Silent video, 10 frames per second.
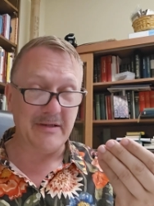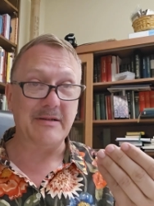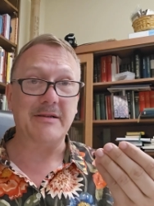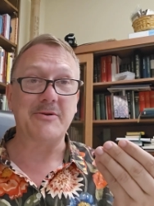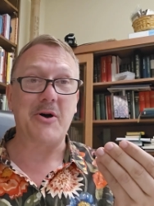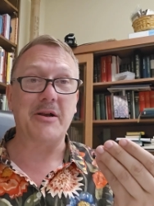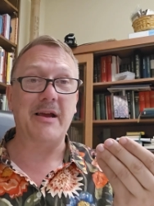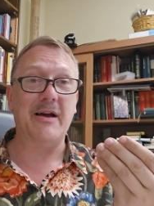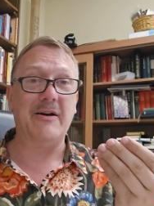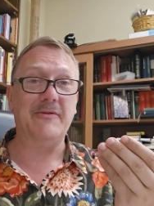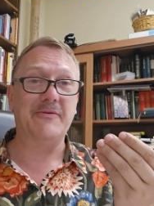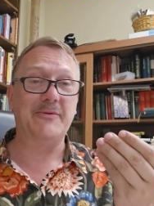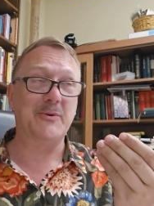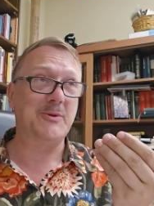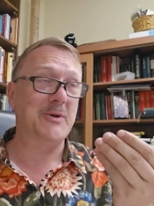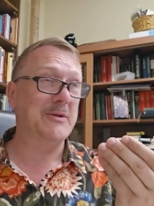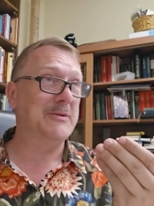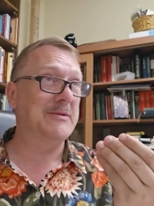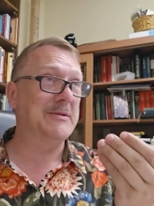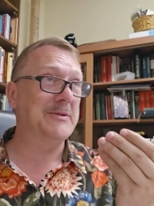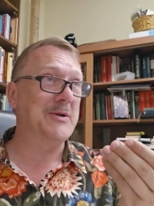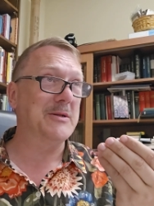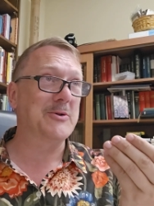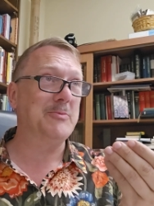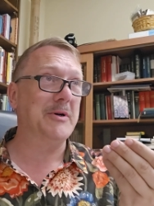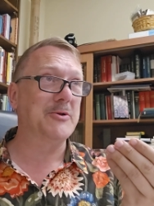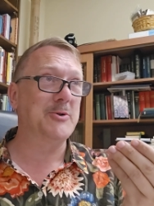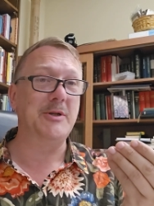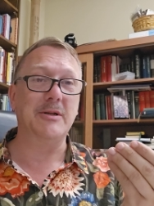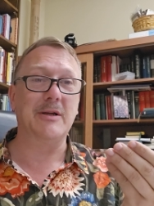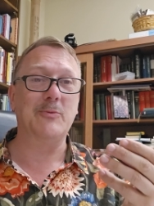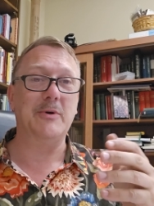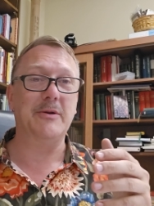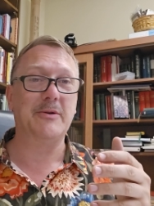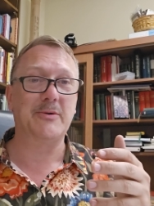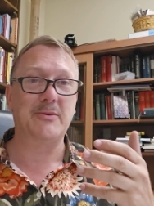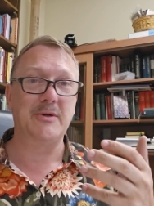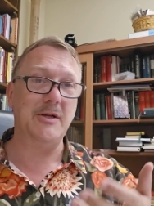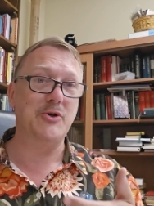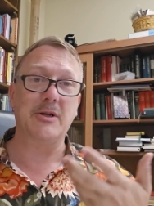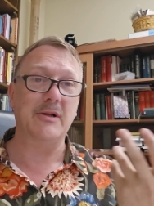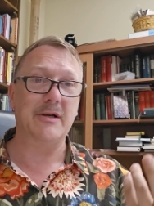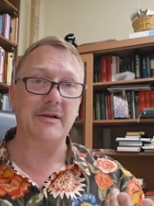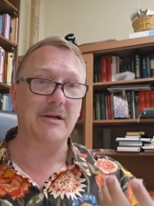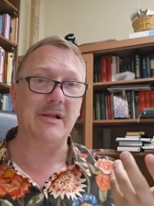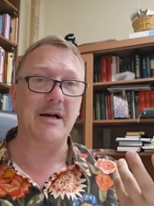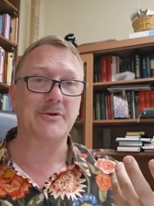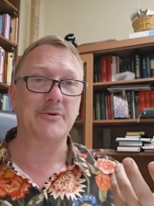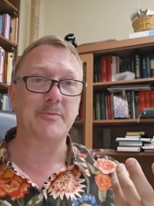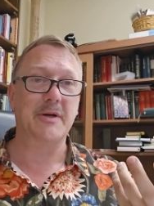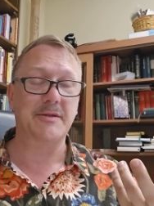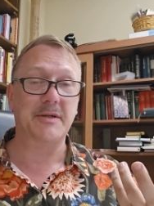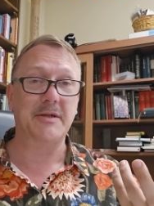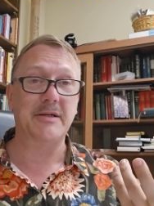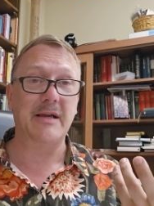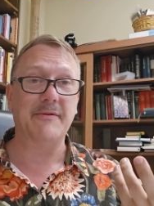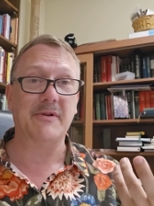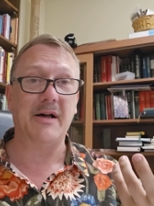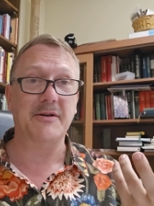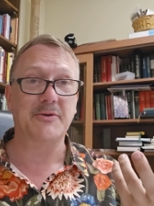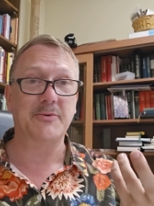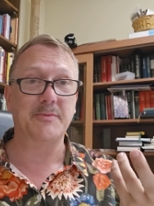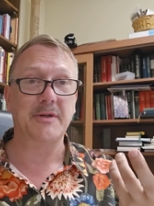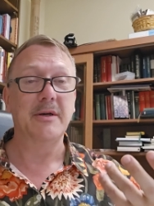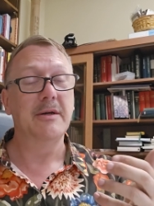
does not have is, is not so much dealing with teaching like in a classroom because they didn't have classrooms